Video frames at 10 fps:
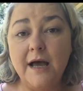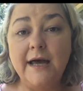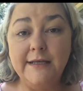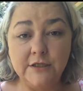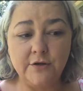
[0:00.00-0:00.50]

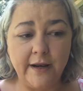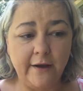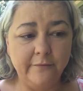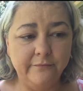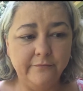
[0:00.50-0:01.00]
I need to slow
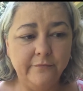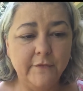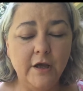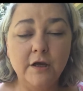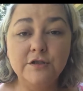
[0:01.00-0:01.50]
down.
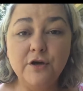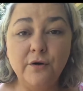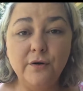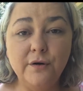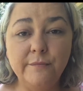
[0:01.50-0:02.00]

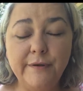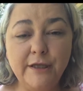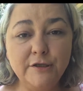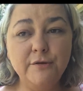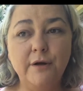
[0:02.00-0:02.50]
So,
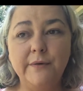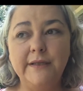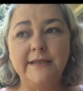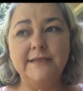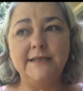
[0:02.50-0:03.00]
being too
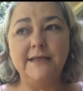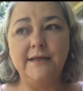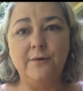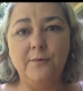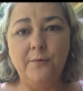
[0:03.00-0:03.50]
hungry leads to
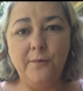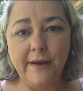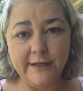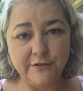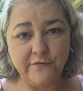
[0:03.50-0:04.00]
eating
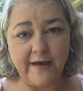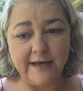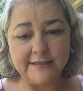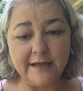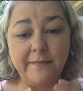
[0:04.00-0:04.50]
way too fast.